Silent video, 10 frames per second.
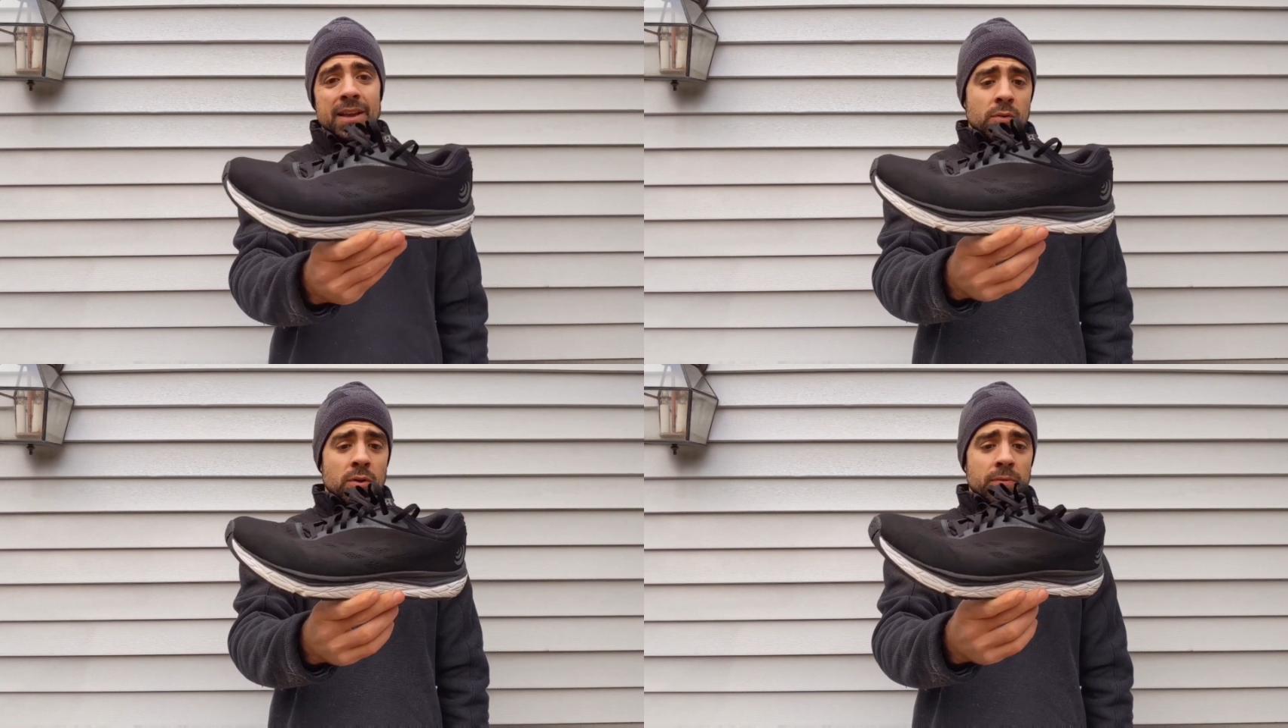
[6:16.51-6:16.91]

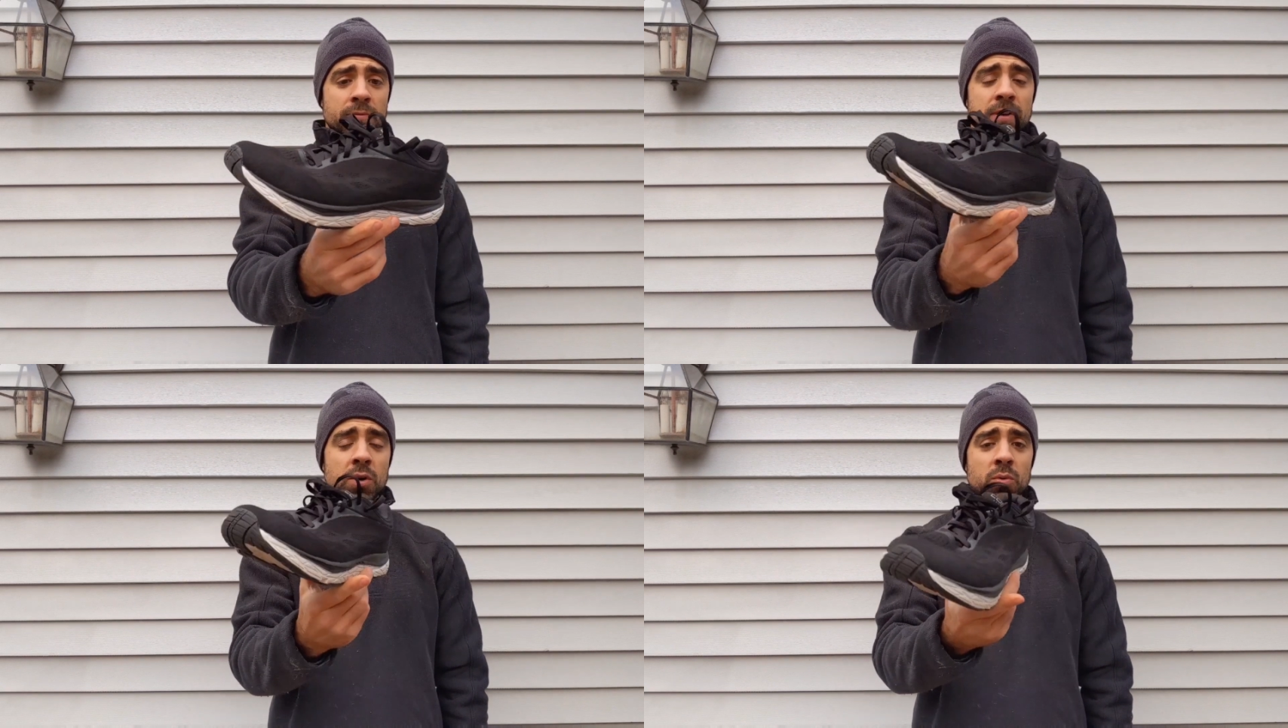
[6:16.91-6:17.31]
Overall, the
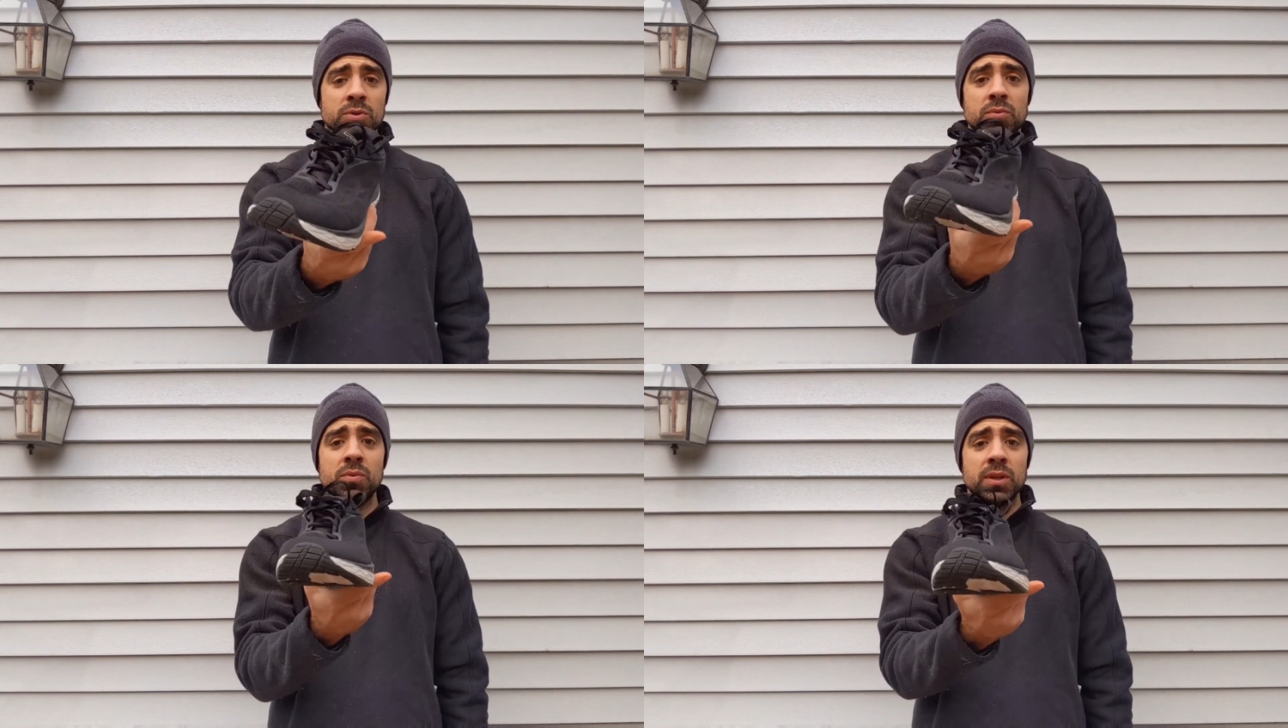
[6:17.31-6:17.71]
feel
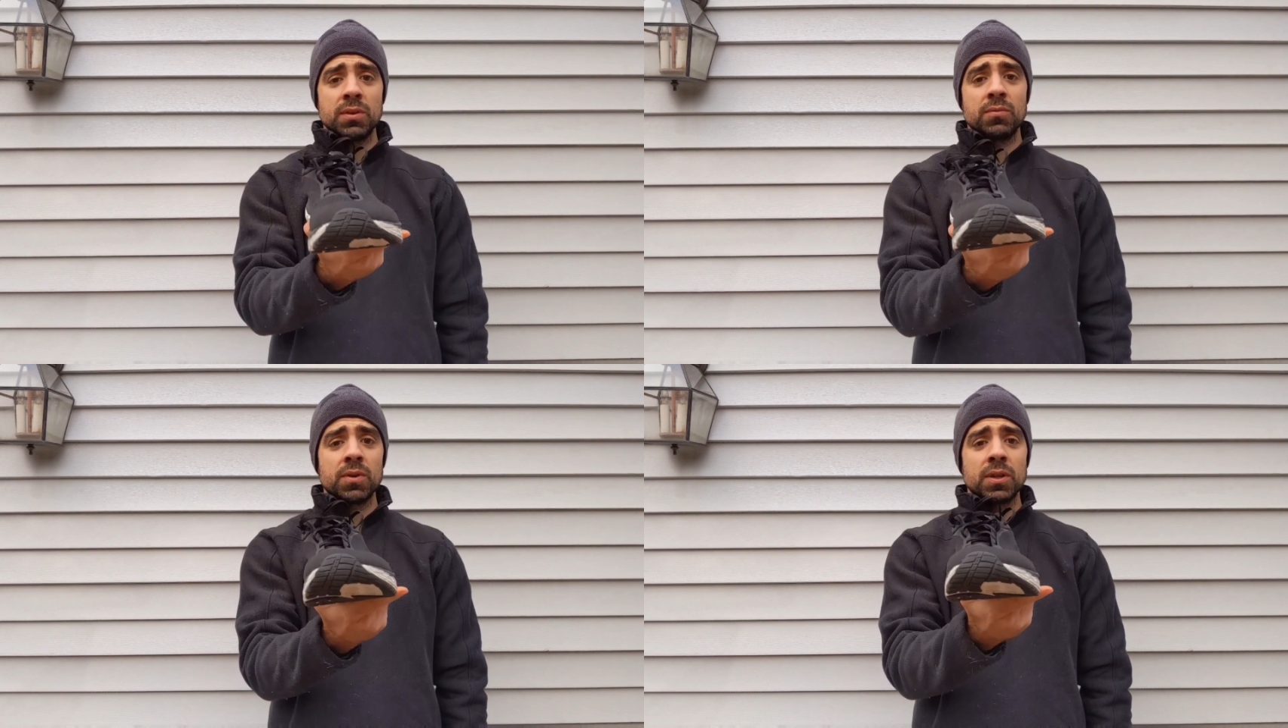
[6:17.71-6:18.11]
was a
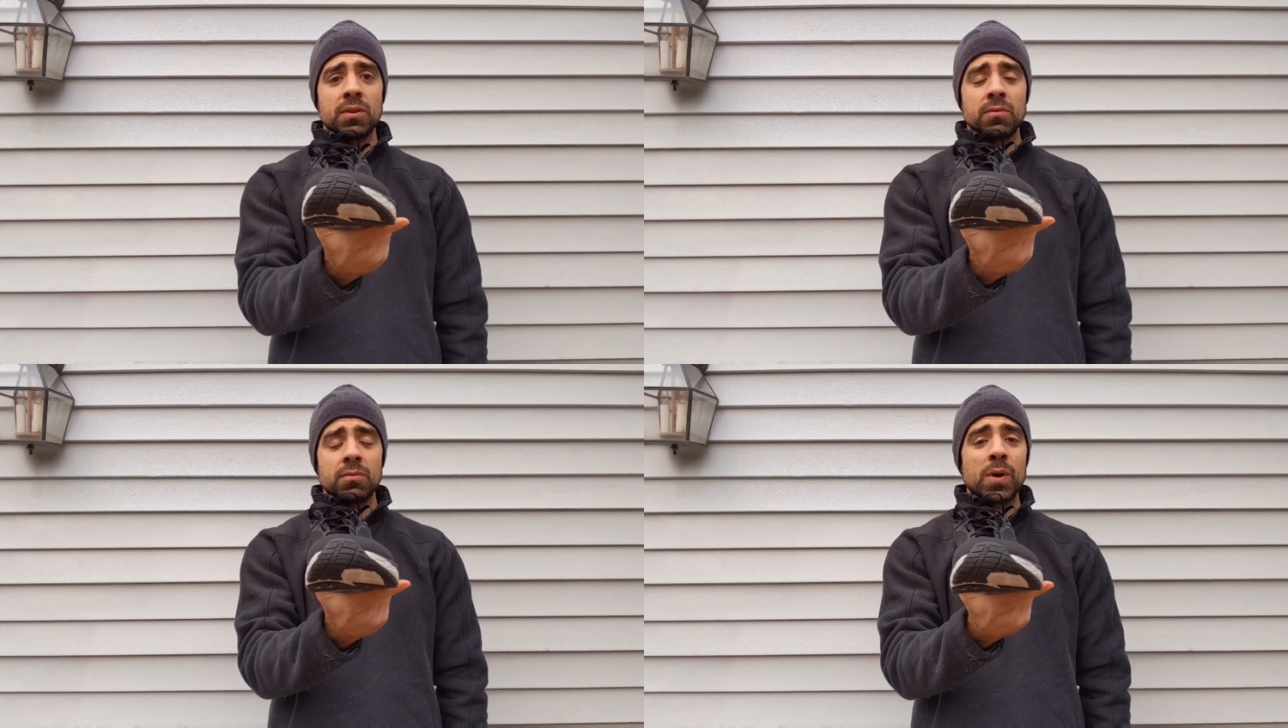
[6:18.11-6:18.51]
really,
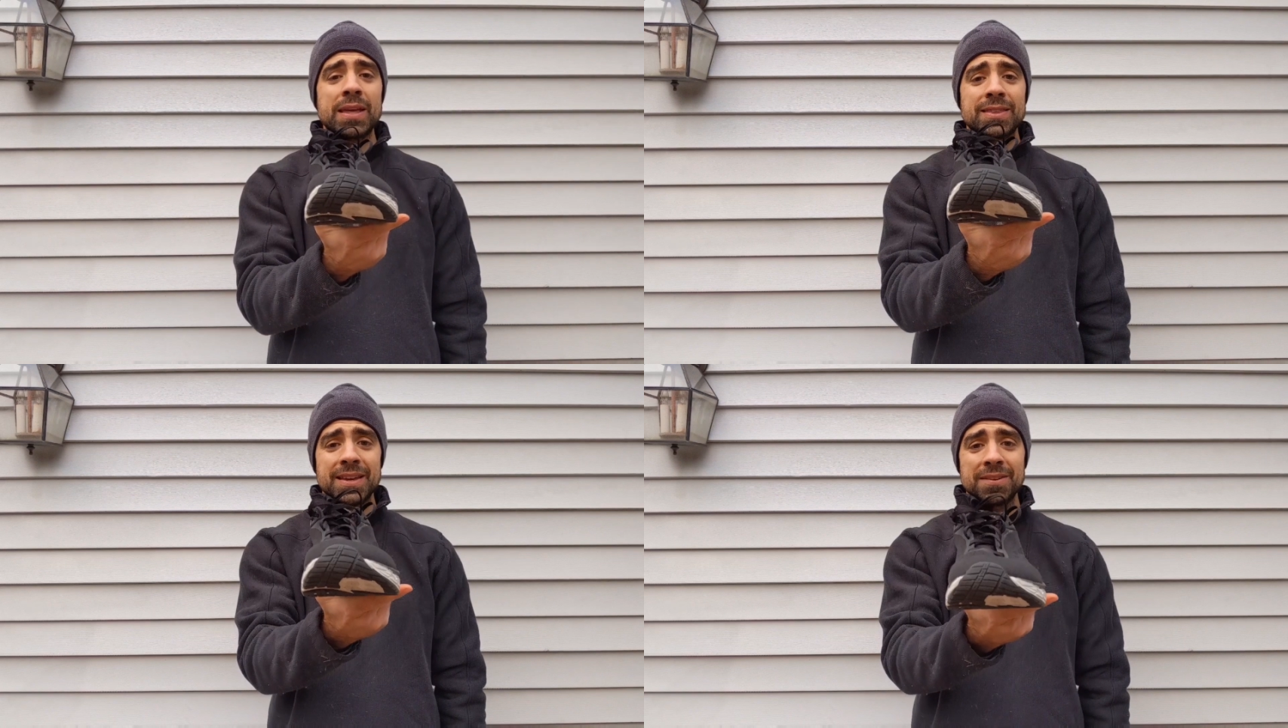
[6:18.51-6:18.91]
really
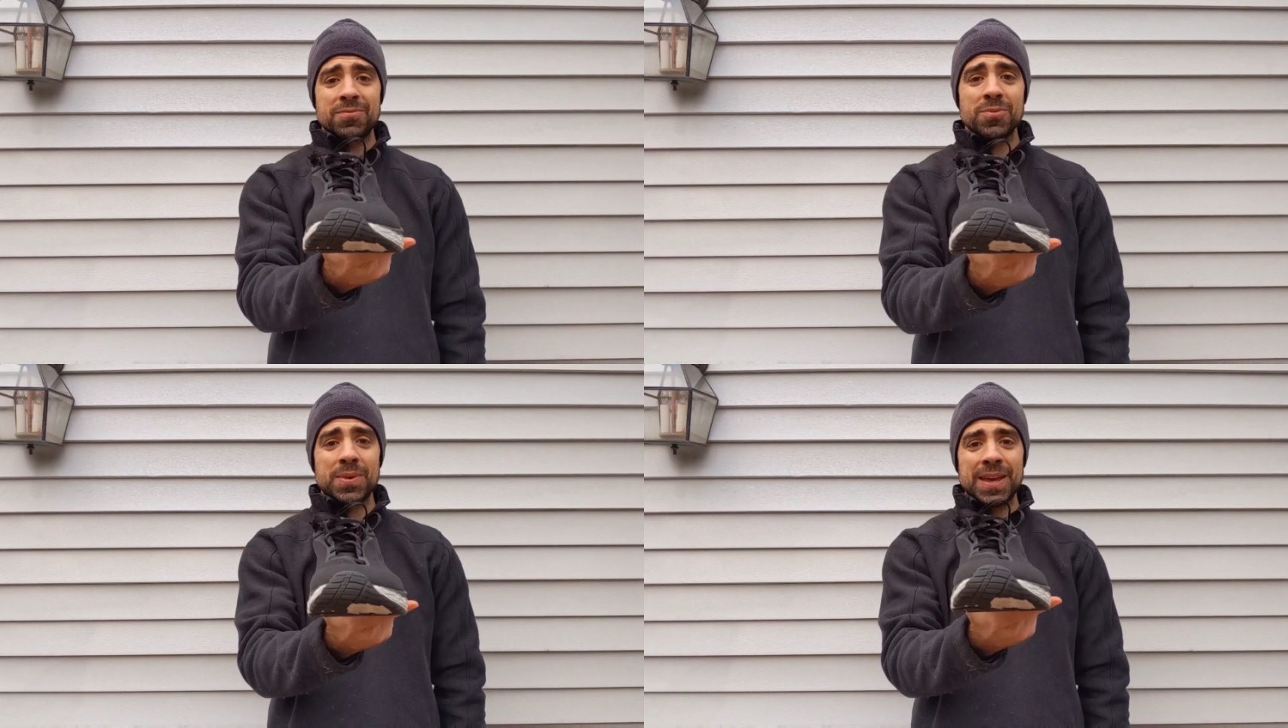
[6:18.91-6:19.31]
great thing
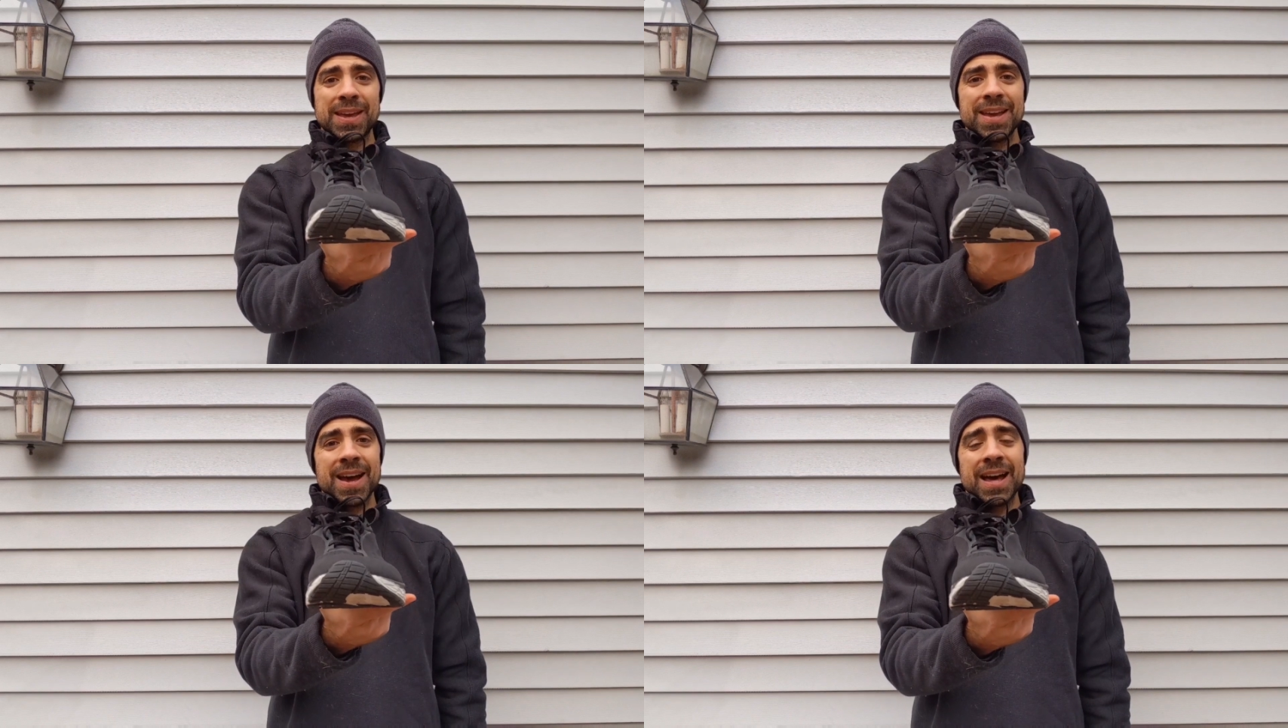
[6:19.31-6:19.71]
for me.